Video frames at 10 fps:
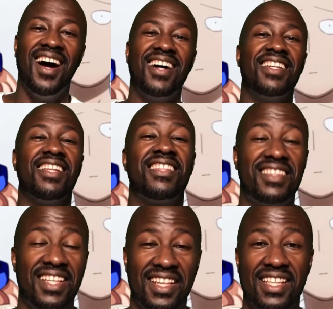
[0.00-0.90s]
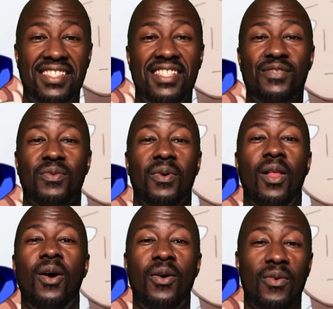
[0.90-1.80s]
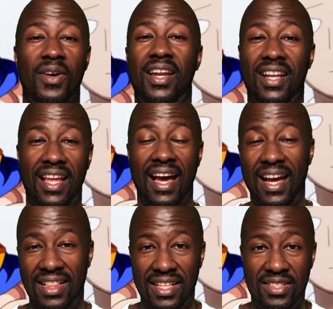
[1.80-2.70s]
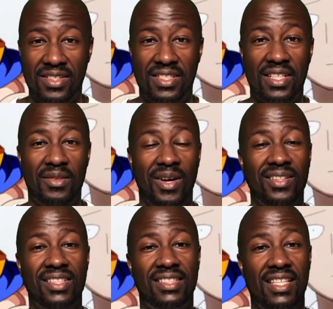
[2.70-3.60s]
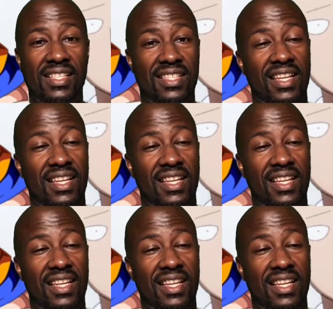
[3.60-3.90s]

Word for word: Another thing that's this long running gag that you see throughout the season,